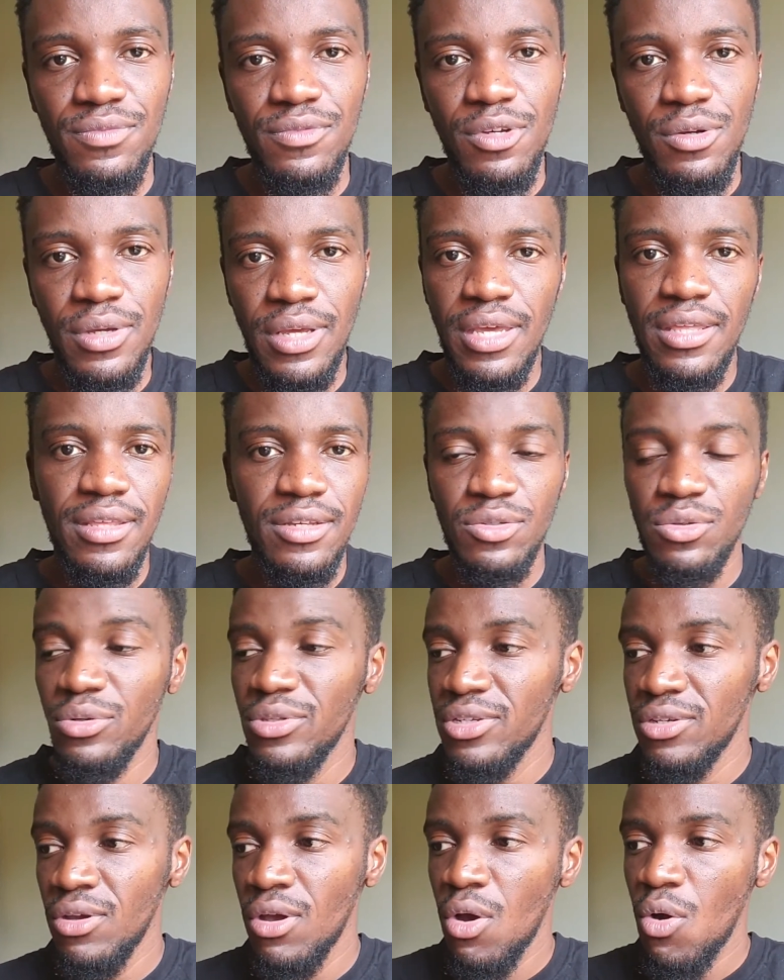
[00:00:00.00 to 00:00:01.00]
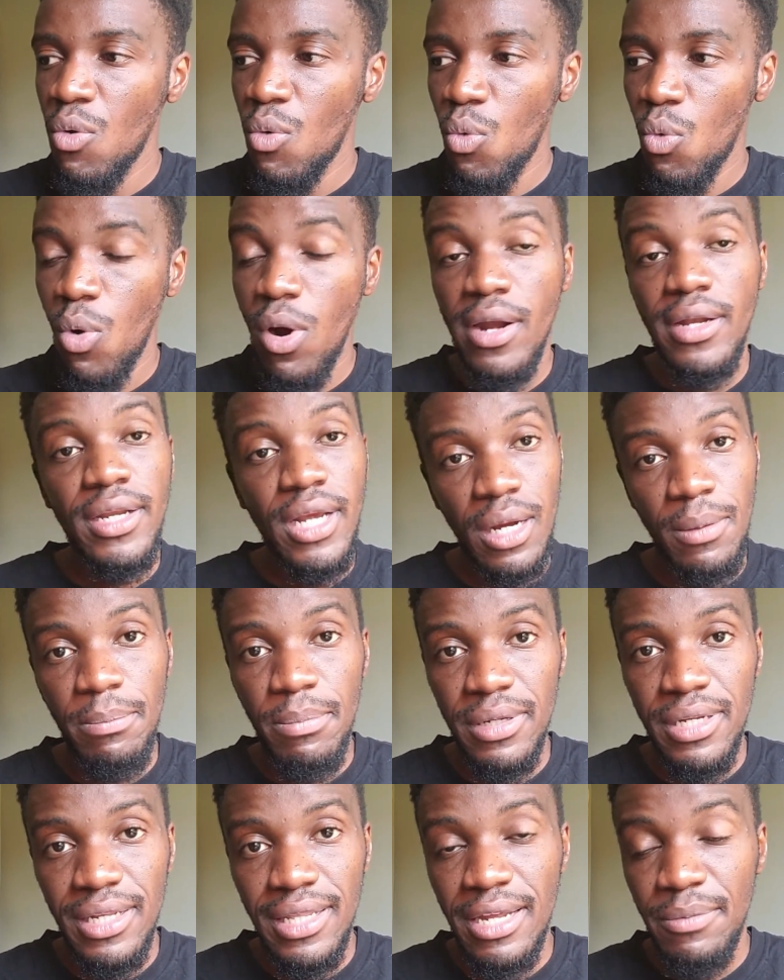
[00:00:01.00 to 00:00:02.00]
Okay, there's only one
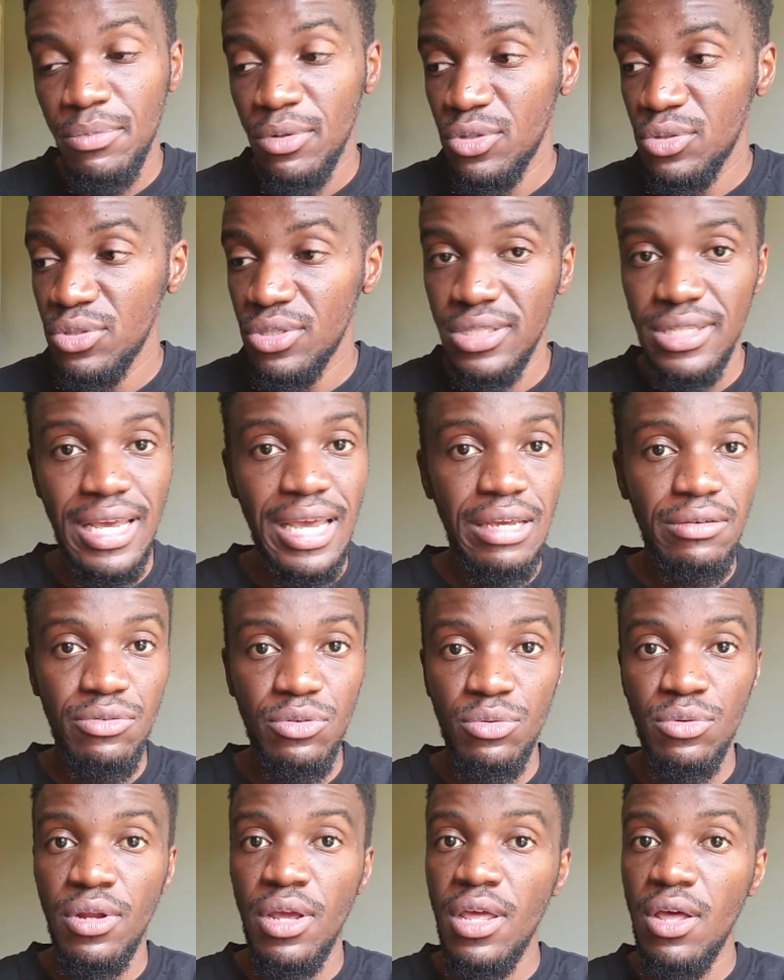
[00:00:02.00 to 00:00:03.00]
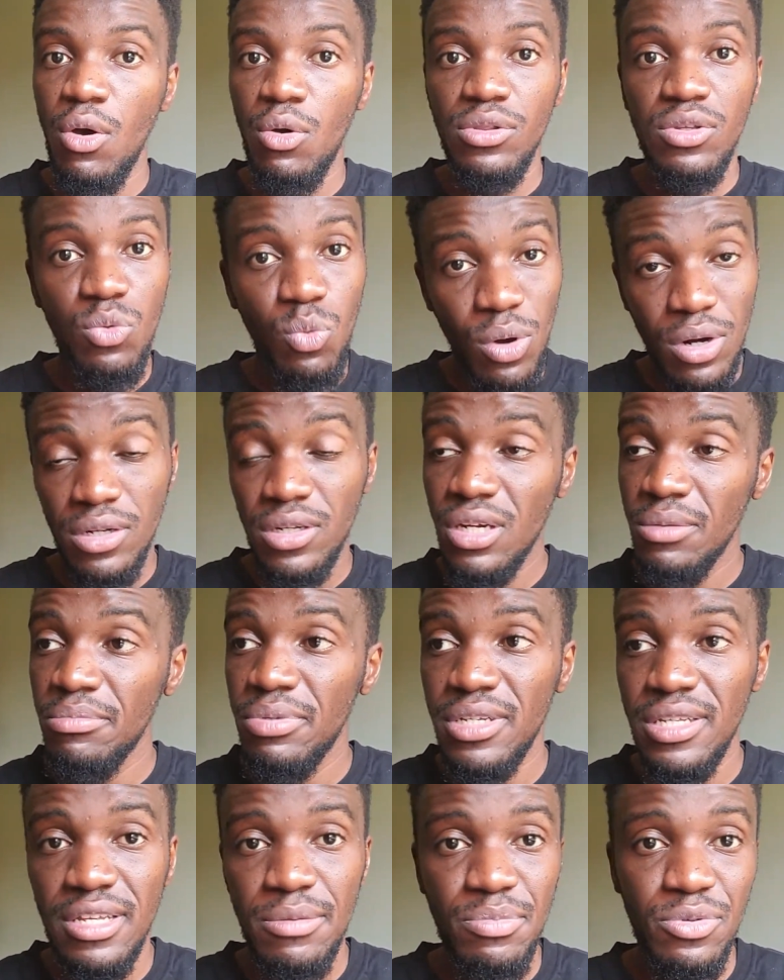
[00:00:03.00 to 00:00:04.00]
company that produces the iPhone, only one
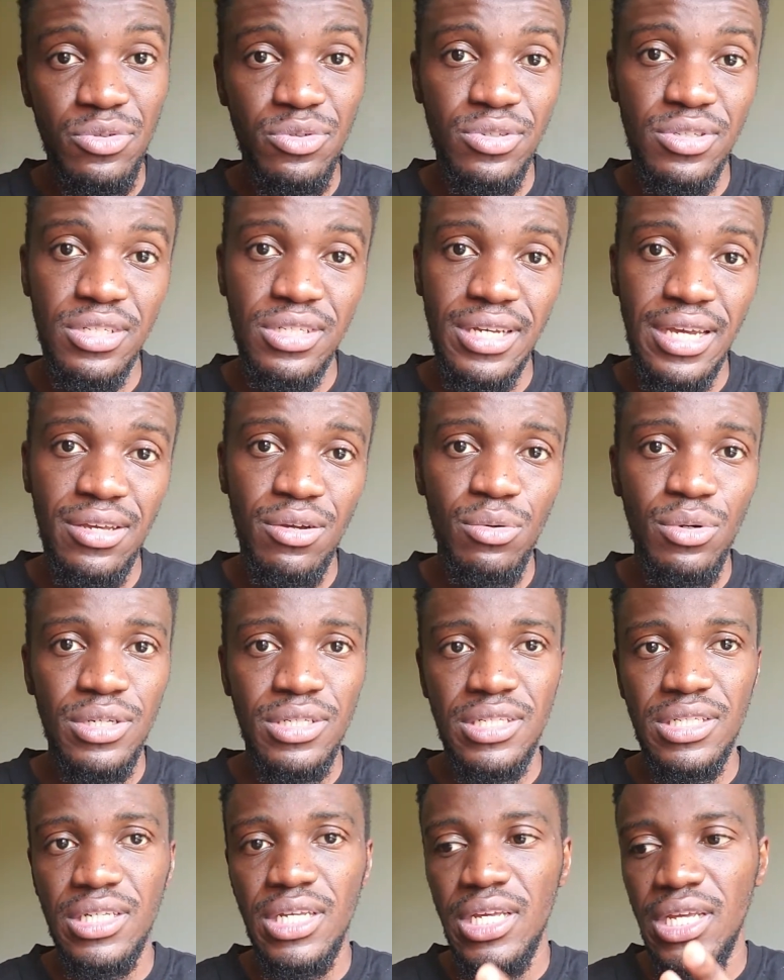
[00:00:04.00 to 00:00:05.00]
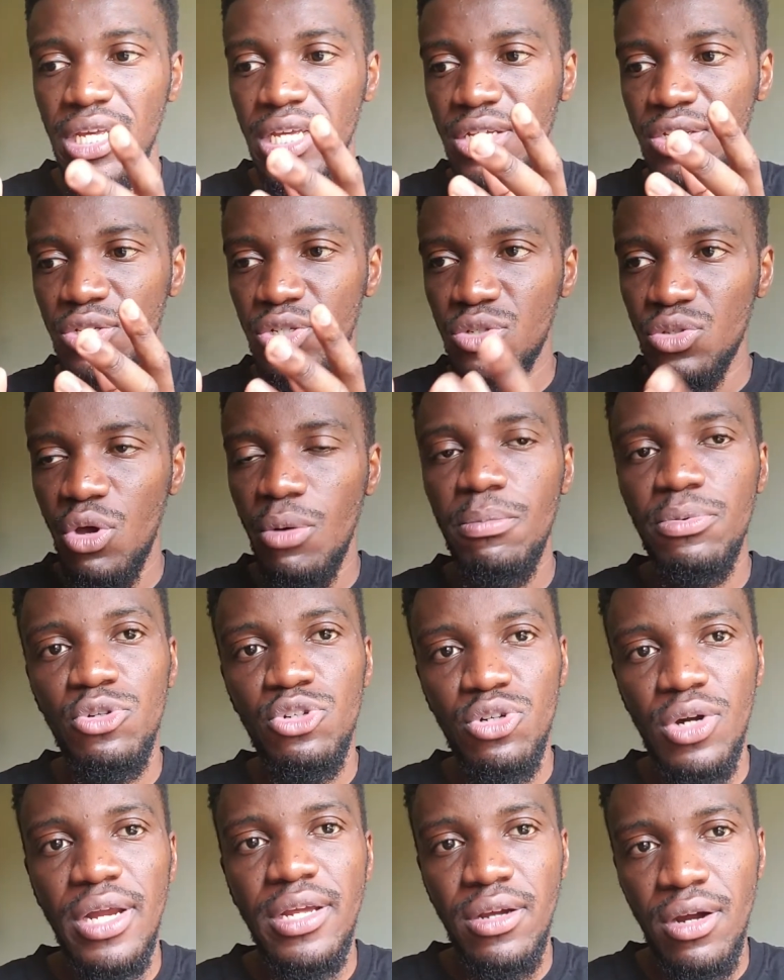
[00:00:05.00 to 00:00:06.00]
company that produces iOS. Stop
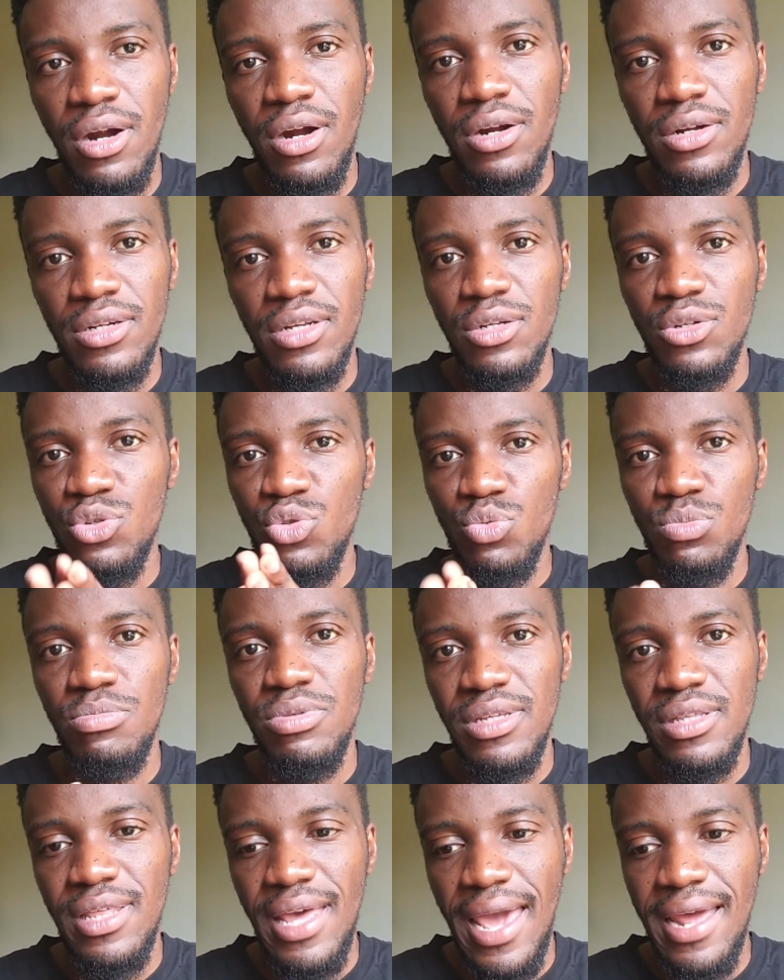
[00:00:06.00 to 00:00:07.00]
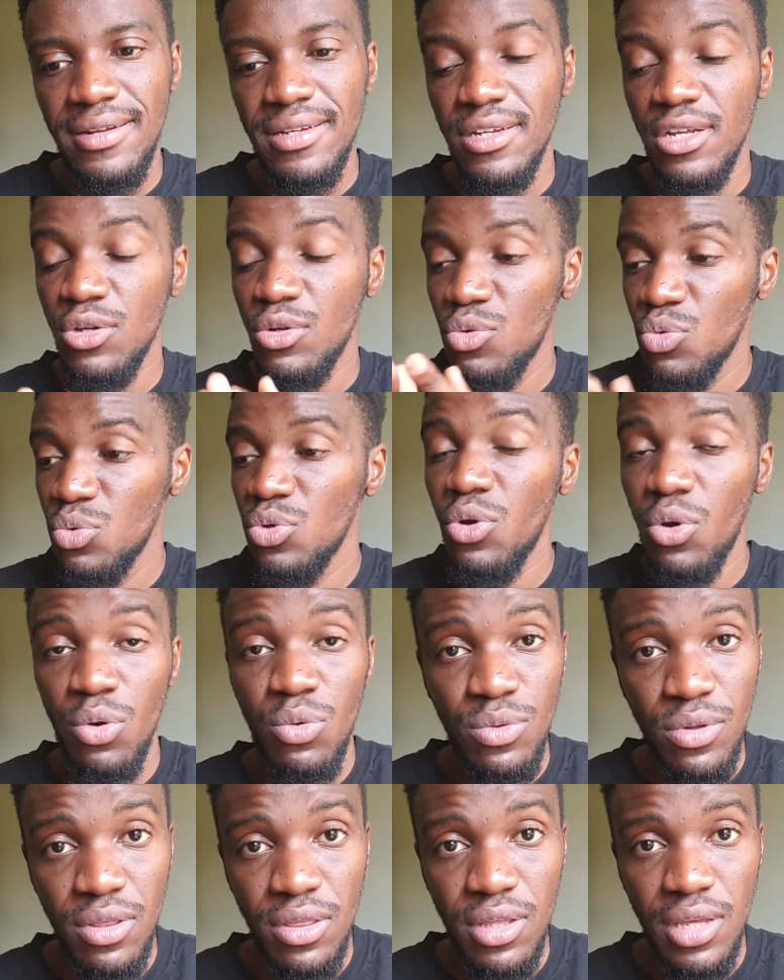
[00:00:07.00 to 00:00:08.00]
trying hard to be that. Do your
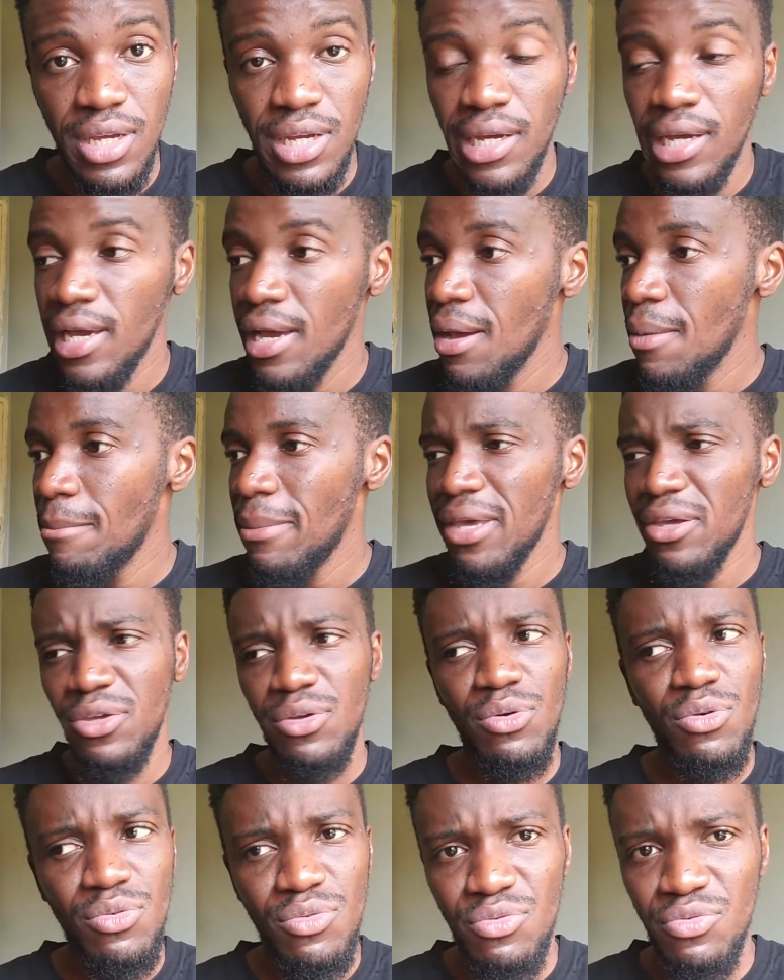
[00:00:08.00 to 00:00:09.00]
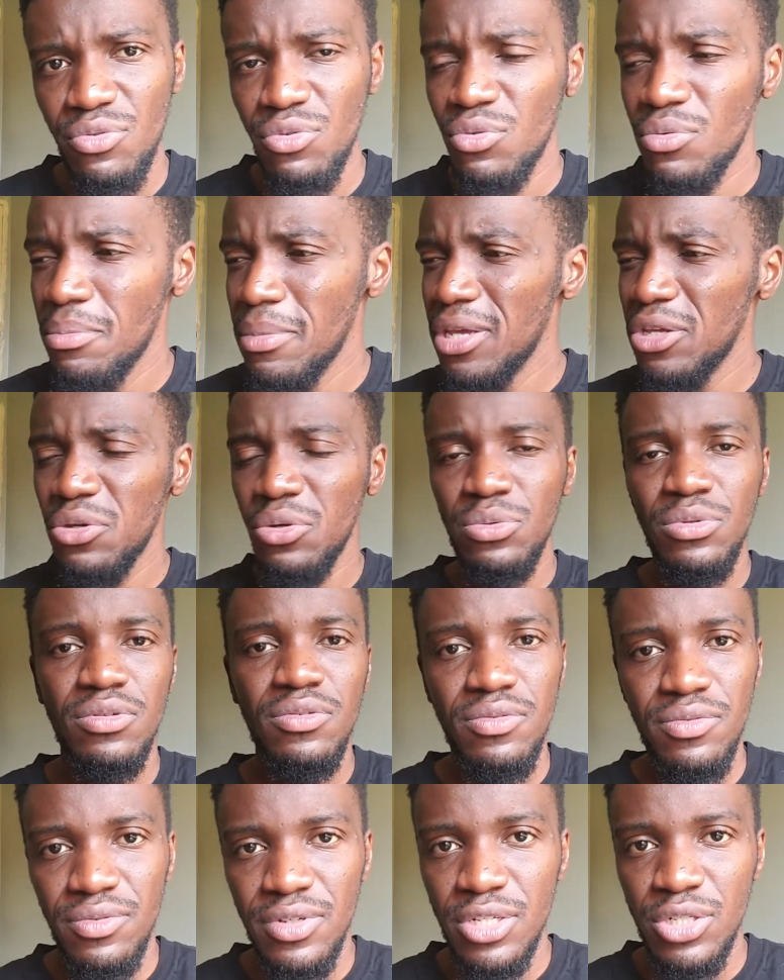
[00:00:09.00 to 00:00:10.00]
own thing. Make your own phone. Make your own
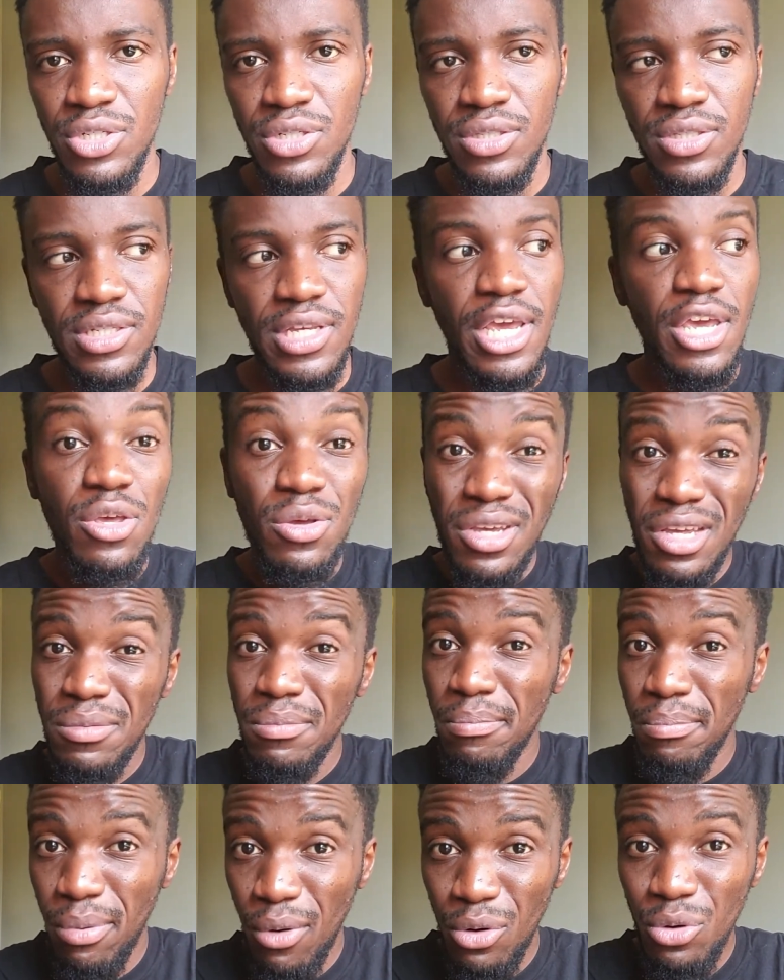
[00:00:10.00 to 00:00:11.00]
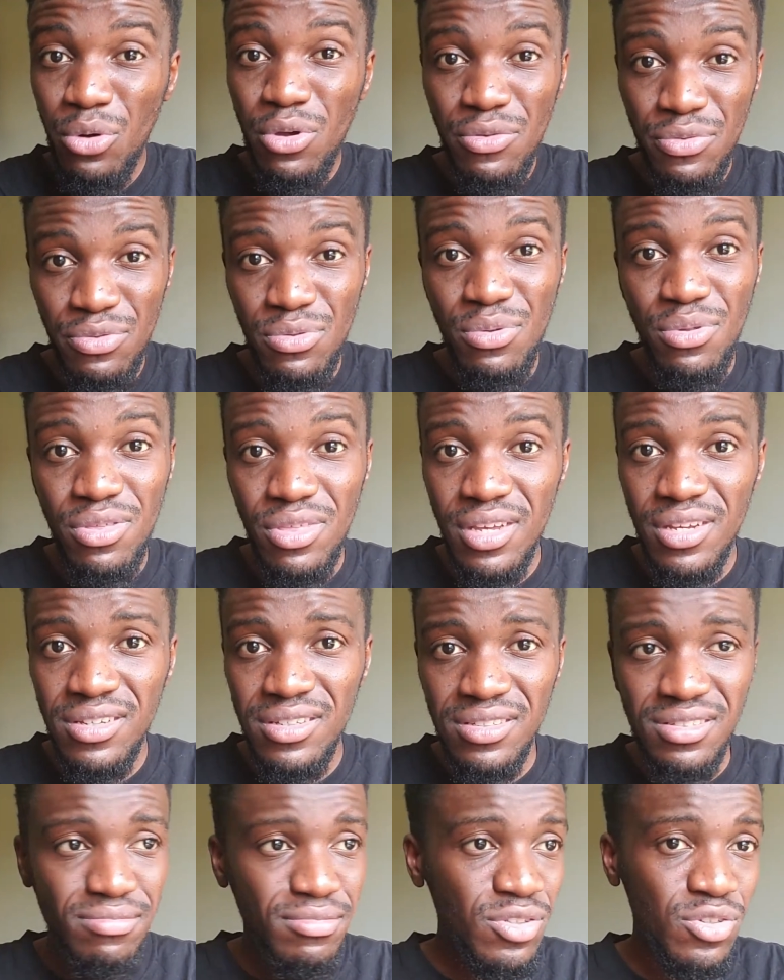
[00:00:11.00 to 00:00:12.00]
innovation. You can borrow a few
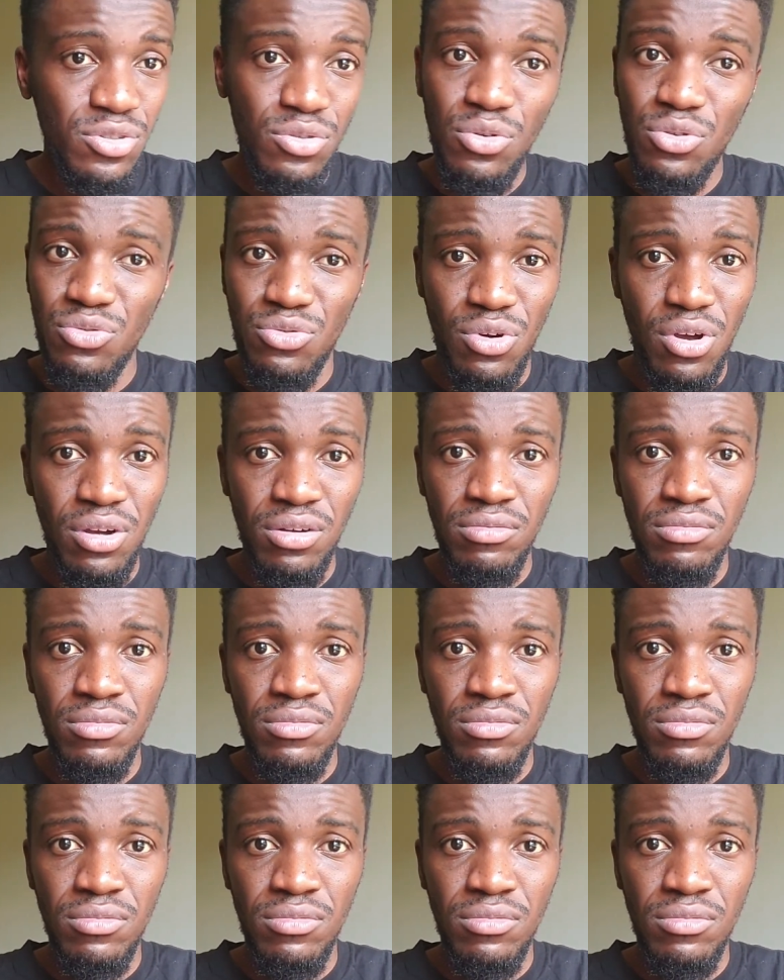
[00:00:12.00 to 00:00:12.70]
things. It's not wrong.